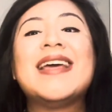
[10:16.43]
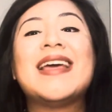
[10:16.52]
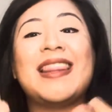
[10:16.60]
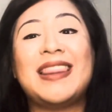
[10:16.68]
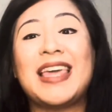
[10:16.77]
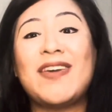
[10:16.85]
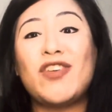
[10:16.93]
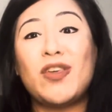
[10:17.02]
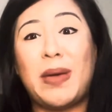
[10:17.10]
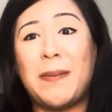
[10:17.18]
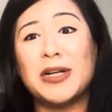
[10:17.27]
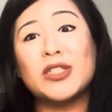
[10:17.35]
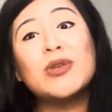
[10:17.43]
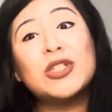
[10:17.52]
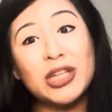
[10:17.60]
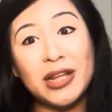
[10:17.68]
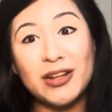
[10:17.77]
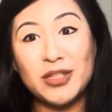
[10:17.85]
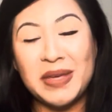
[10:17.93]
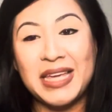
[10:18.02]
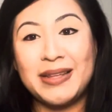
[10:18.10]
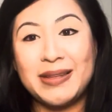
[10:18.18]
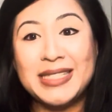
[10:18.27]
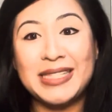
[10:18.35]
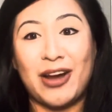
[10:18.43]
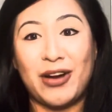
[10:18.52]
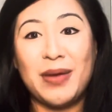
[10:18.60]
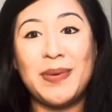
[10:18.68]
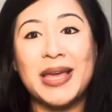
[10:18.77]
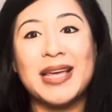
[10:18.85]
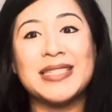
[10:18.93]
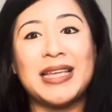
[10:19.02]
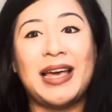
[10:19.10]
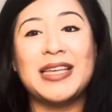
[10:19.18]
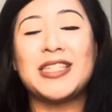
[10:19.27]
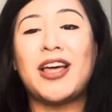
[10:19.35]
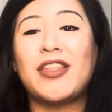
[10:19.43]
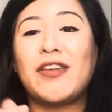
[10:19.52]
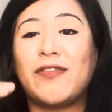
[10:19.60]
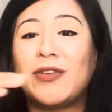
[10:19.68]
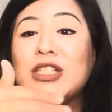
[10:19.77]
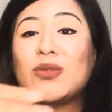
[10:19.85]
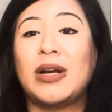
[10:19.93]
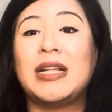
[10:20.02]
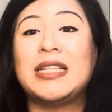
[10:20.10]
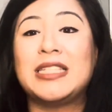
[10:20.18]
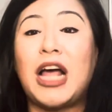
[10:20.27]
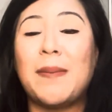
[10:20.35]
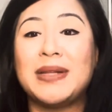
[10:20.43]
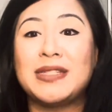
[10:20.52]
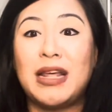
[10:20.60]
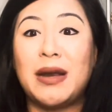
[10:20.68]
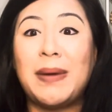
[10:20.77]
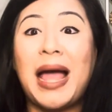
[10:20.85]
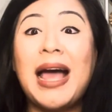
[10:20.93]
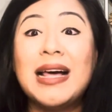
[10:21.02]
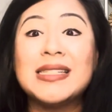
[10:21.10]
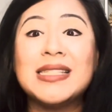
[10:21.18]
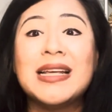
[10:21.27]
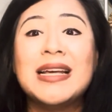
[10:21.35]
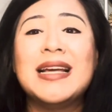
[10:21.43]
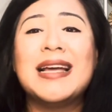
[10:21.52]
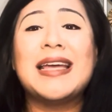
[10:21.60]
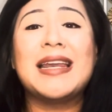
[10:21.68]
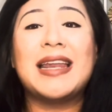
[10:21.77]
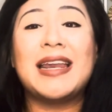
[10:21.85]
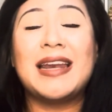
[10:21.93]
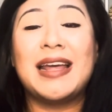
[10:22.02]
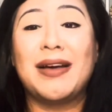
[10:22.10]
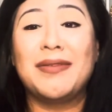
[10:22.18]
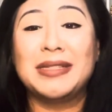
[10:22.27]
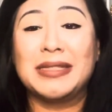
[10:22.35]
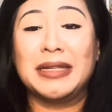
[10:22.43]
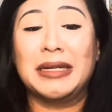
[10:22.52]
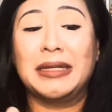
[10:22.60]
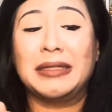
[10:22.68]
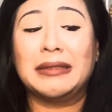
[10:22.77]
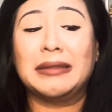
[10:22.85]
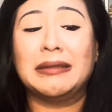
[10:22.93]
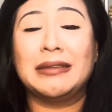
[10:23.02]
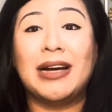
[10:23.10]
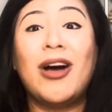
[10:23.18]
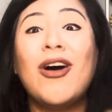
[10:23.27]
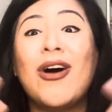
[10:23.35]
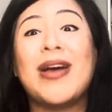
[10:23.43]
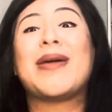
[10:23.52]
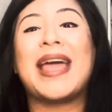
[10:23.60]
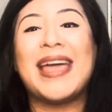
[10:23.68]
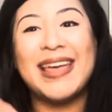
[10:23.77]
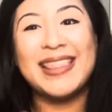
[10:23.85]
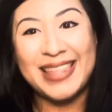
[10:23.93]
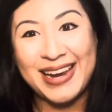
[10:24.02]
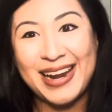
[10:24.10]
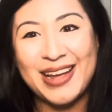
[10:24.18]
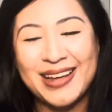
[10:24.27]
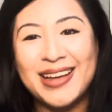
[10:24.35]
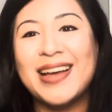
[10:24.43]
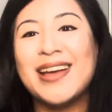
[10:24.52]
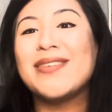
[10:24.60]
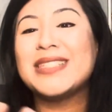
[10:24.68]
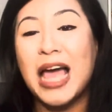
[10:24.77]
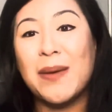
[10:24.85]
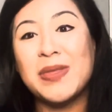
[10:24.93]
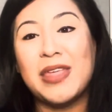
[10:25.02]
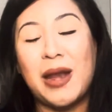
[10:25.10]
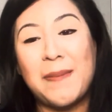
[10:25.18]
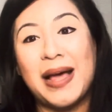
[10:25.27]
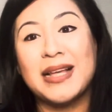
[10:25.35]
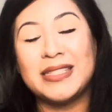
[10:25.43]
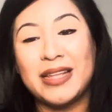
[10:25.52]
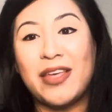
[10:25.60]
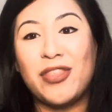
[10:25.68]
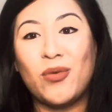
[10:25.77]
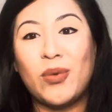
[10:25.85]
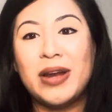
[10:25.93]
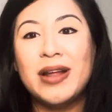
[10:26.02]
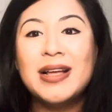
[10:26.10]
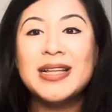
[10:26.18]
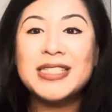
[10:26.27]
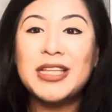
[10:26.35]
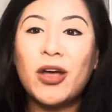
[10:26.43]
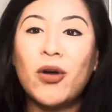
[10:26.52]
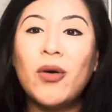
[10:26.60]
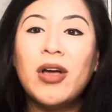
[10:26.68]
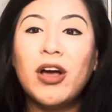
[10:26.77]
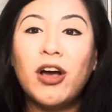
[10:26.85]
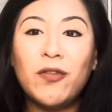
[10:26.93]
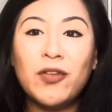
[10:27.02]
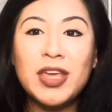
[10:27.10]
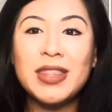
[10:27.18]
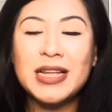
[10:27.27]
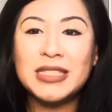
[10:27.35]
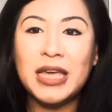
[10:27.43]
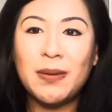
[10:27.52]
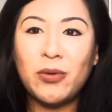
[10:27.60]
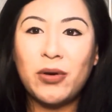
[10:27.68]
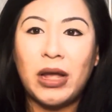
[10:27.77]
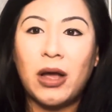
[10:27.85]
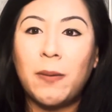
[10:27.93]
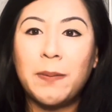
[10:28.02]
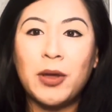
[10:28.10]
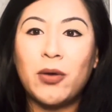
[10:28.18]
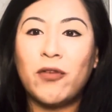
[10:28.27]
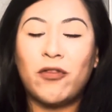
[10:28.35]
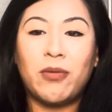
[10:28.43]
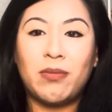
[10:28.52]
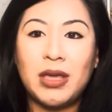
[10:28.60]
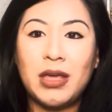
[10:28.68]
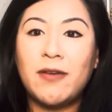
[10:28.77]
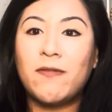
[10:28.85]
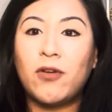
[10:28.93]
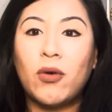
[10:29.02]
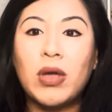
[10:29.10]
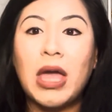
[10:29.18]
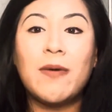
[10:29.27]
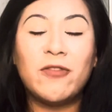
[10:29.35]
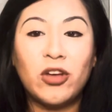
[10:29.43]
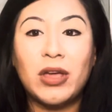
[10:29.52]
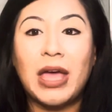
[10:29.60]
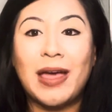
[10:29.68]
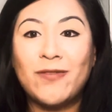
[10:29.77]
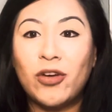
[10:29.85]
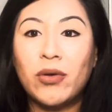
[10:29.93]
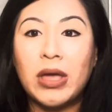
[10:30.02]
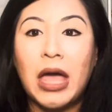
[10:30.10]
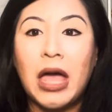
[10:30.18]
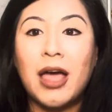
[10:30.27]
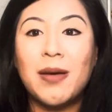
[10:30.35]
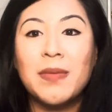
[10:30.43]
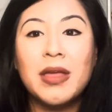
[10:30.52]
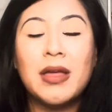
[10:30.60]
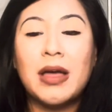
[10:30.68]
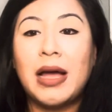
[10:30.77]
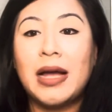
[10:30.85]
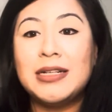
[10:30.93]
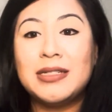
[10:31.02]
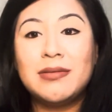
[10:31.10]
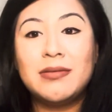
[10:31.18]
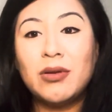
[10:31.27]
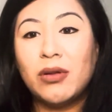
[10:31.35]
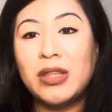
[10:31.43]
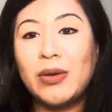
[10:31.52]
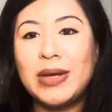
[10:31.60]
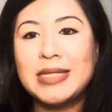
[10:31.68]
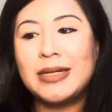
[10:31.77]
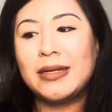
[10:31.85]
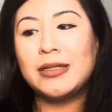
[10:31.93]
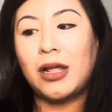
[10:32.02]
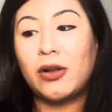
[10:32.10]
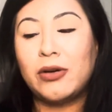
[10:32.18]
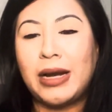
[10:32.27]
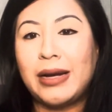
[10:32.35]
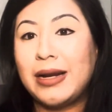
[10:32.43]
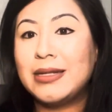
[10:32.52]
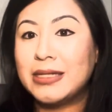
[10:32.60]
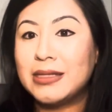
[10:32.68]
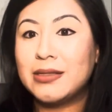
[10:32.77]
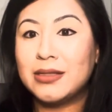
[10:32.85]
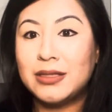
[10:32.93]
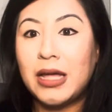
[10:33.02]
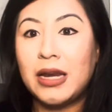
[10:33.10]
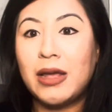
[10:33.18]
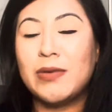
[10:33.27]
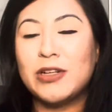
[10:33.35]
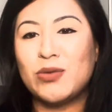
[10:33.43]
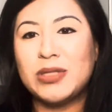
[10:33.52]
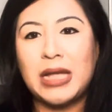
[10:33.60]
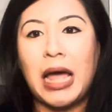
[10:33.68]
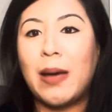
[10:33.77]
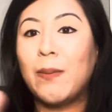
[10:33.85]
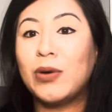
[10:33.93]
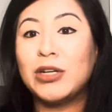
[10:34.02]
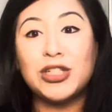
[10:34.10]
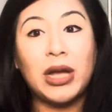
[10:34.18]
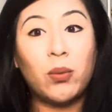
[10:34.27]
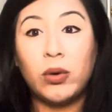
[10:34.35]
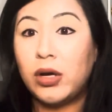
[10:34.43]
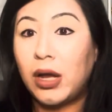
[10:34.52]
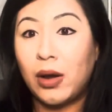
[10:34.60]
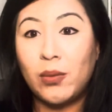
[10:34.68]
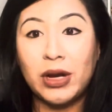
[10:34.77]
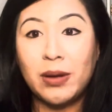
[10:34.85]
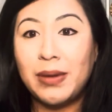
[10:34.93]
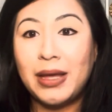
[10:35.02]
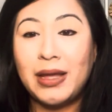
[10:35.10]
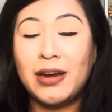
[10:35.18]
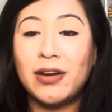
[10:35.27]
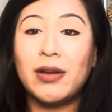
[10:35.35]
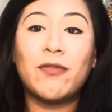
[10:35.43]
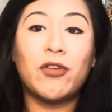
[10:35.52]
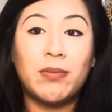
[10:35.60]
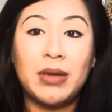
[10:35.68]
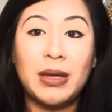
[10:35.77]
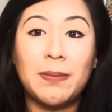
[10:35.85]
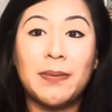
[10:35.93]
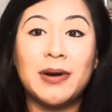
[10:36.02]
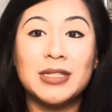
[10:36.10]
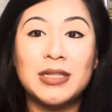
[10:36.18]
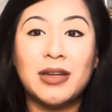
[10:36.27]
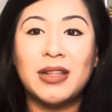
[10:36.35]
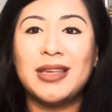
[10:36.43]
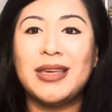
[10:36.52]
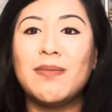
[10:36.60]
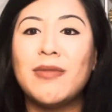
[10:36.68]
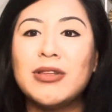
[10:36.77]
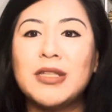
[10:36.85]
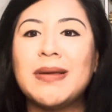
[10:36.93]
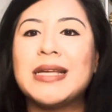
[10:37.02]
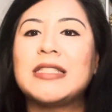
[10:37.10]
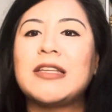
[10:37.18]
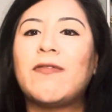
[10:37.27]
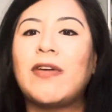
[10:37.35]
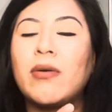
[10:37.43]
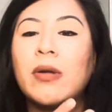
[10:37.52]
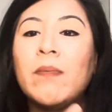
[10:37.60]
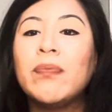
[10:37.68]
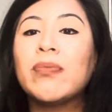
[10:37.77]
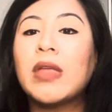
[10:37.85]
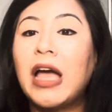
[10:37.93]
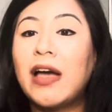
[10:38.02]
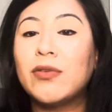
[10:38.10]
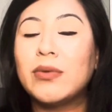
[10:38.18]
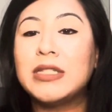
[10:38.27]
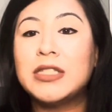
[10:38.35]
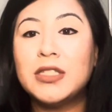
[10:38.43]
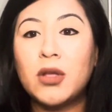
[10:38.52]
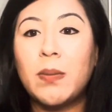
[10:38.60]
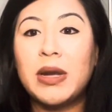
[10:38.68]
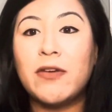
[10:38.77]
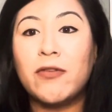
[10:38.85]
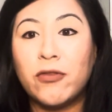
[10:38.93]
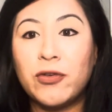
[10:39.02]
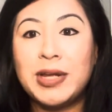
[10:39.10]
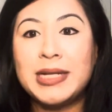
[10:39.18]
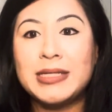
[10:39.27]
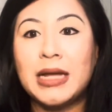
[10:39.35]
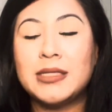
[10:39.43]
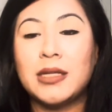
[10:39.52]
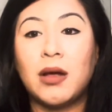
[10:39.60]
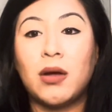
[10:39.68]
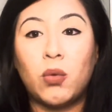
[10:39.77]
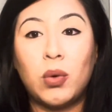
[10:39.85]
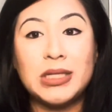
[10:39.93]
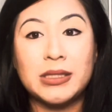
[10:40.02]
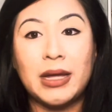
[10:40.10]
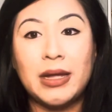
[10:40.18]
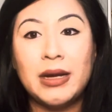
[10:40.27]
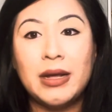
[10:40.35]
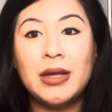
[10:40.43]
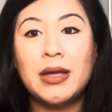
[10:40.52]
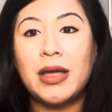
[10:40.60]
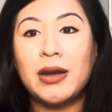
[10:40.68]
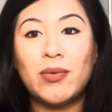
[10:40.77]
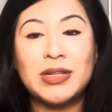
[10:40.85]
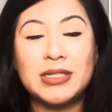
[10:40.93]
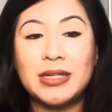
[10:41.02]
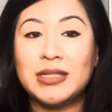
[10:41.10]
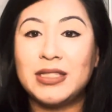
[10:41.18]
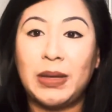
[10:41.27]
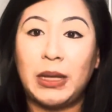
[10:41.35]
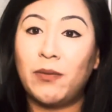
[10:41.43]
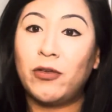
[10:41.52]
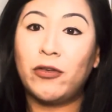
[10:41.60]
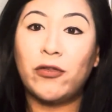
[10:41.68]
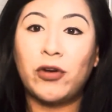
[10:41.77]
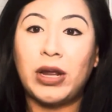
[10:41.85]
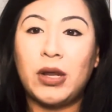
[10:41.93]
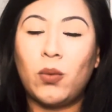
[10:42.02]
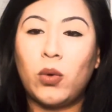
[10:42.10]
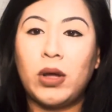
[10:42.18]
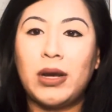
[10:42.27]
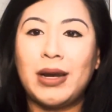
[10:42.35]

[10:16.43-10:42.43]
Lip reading: And they give you the papers, which can also be scary because I saw the first one on the top, it said pass, and then I was like, oh, okay. And then I was happy that I passed the other one. So hopefully that's able to help you. For me, vocab. I only wasted $1.99 to study, which was the app, which I would not recommend for me personally, mostly because I found afterwards so many free sets on Quizlet, and Quizlet is available for anyone.